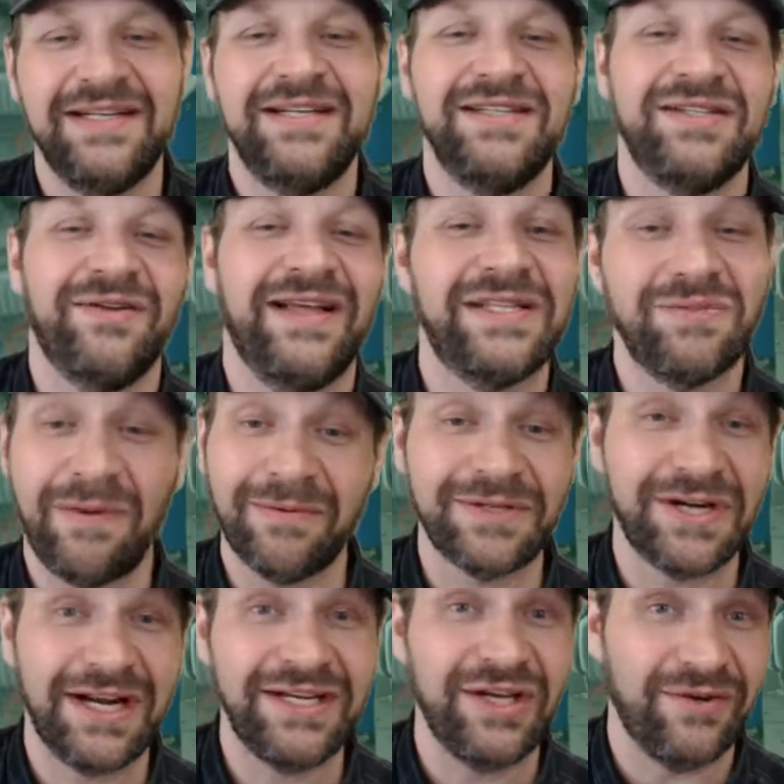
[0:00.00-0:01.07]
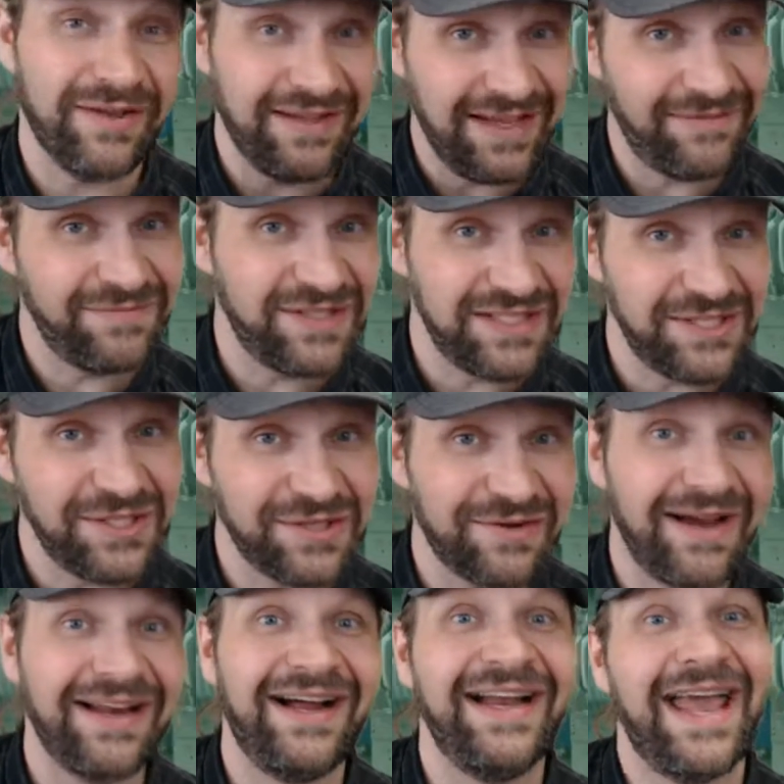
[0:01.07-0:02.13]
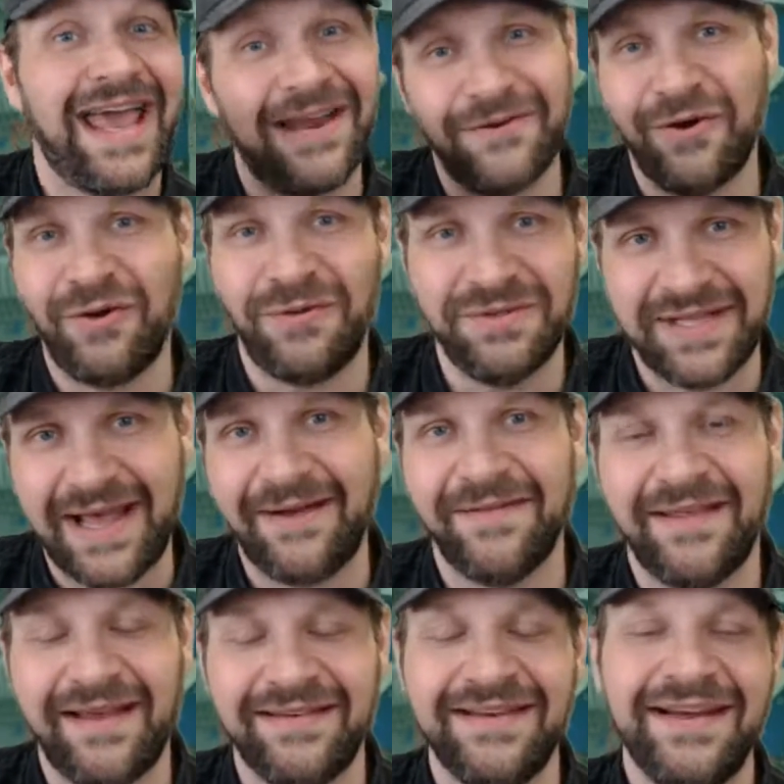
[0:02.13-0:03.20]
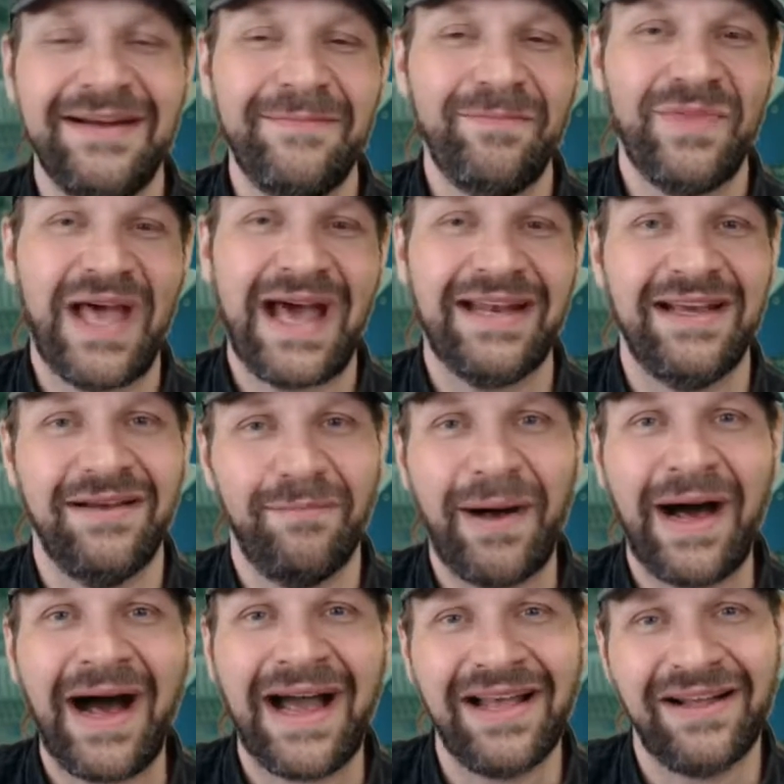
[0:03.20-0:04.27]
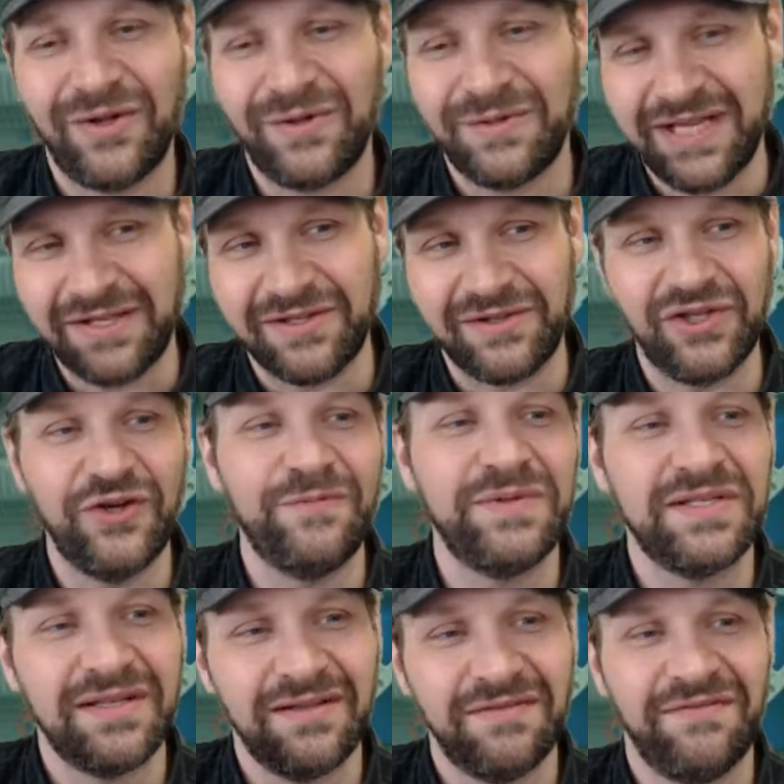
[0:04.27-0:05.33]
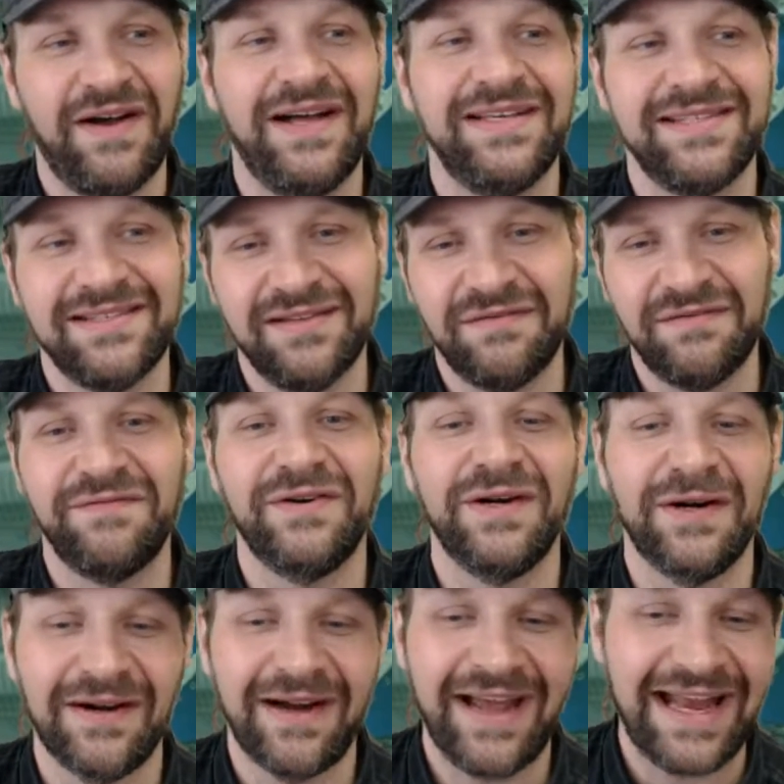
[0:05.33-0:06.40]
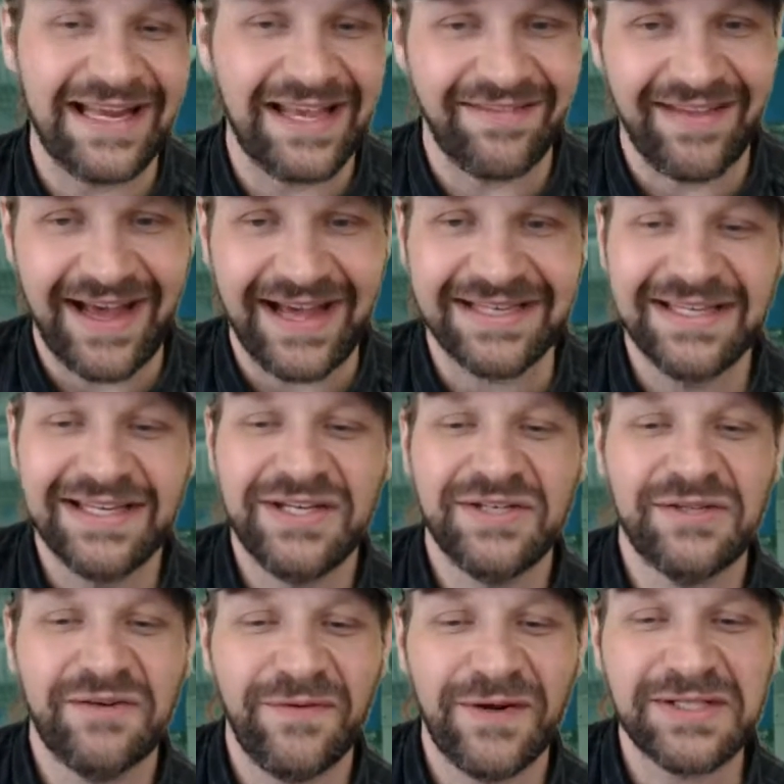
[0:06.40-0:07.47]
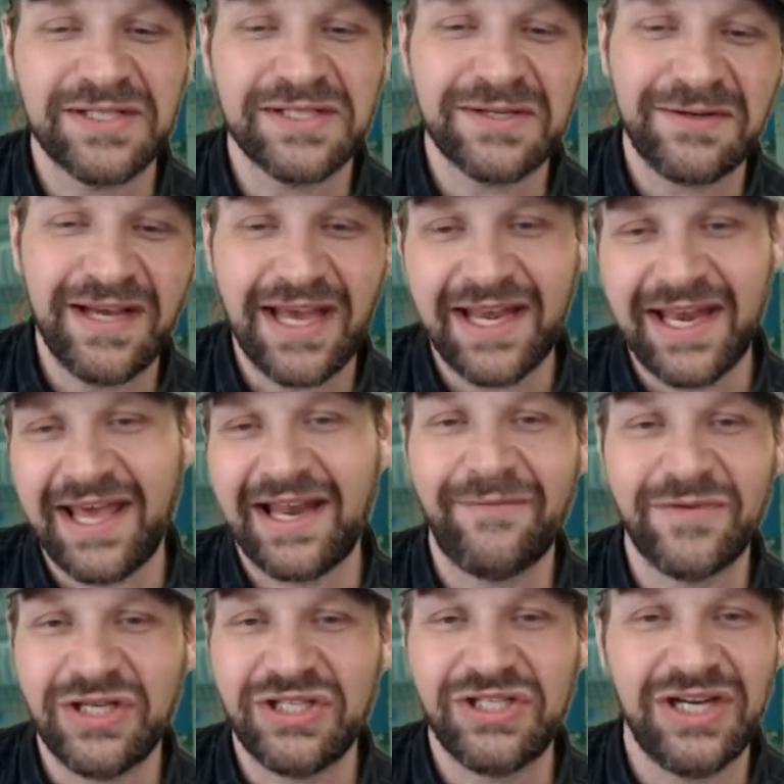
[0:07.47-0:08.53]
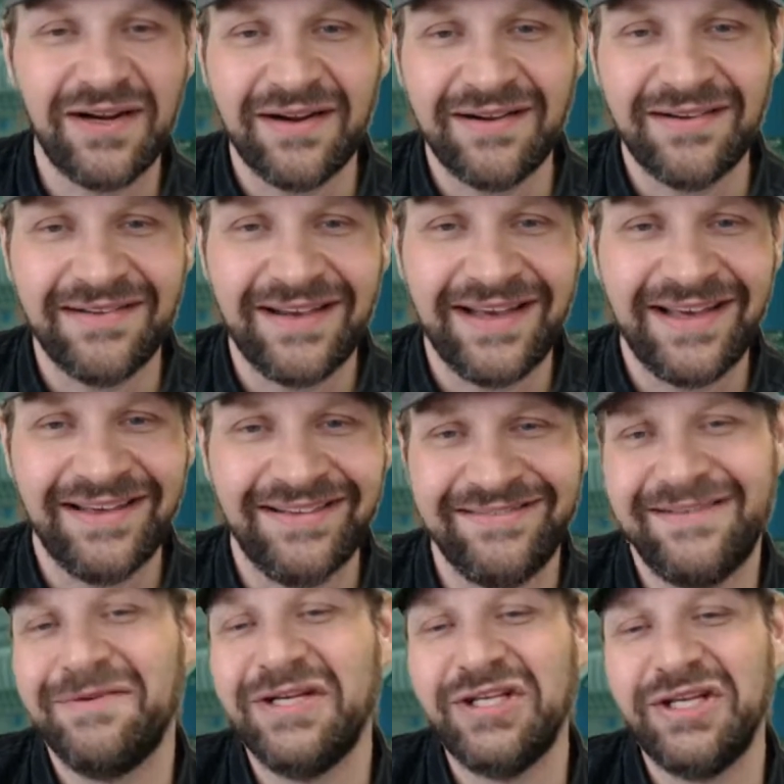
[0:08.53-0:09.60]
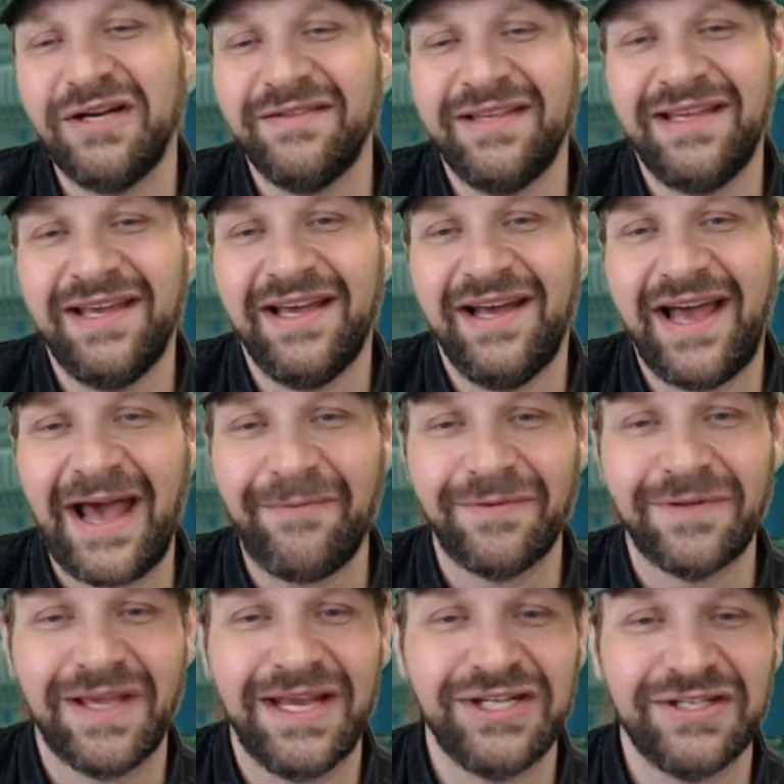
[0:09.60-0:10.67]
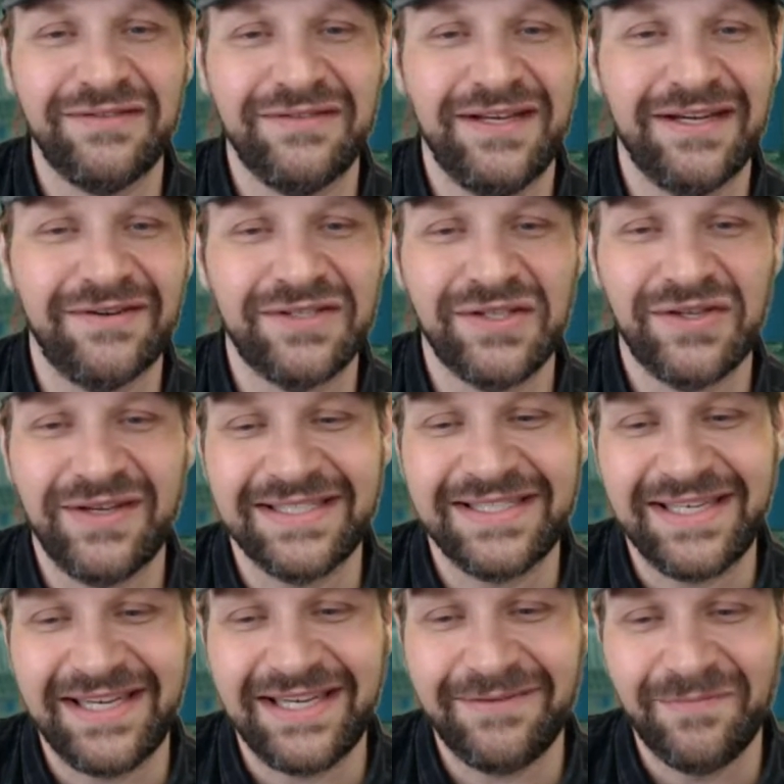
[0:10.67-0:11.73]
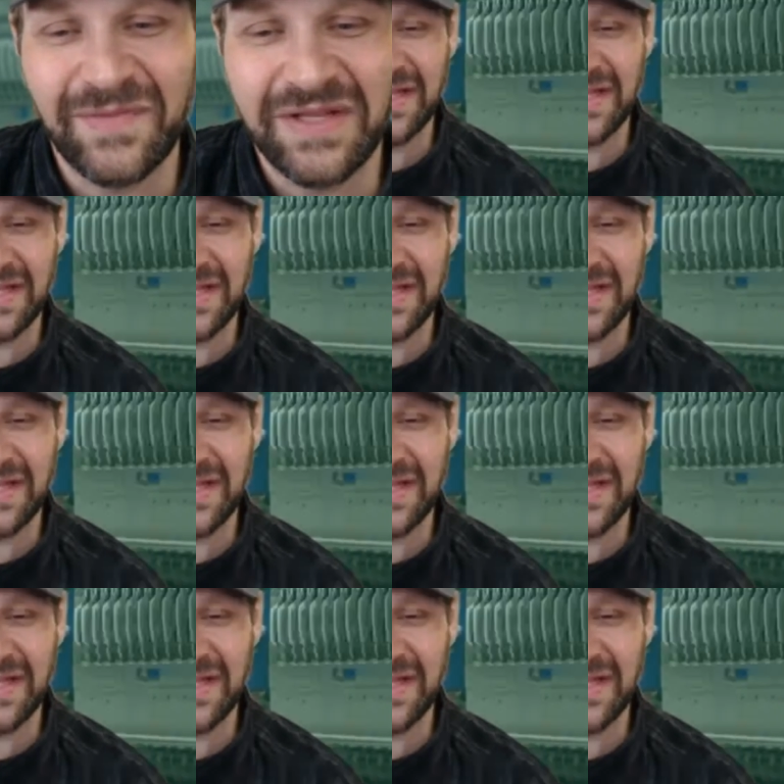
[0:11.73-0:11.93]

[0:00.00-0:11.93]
So that's what we're trying to do. Give them stitches to ride on and hold down that pile, hold down the loops, the fuzz, the fur, any of that. So first, let's go ahead and I'm going to share the application here so you can see it.